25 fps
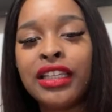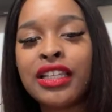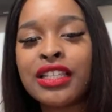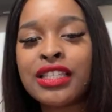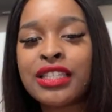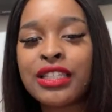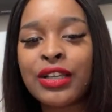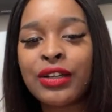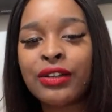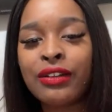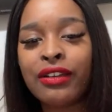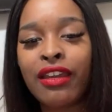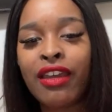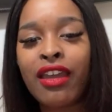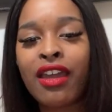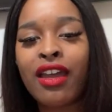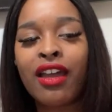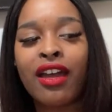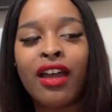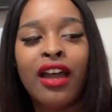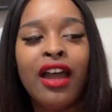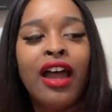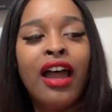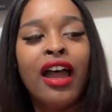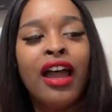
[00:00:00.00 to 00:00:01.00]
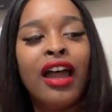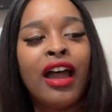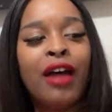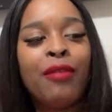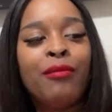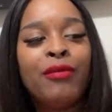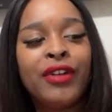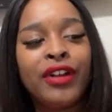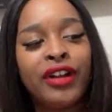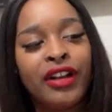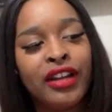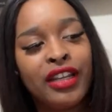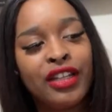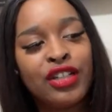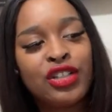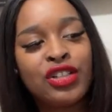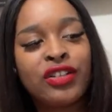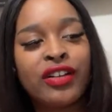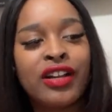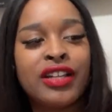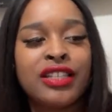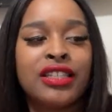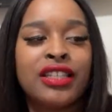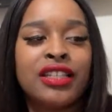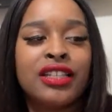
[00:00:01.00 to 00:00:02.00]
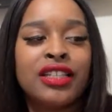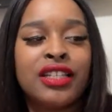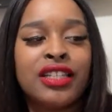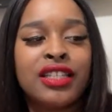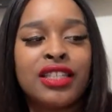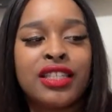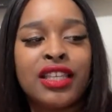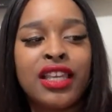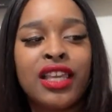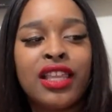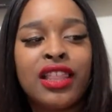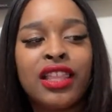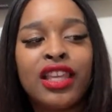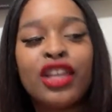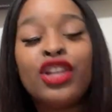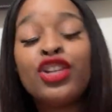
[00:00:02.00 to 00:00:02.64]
So yeah, I'm very interested to see then.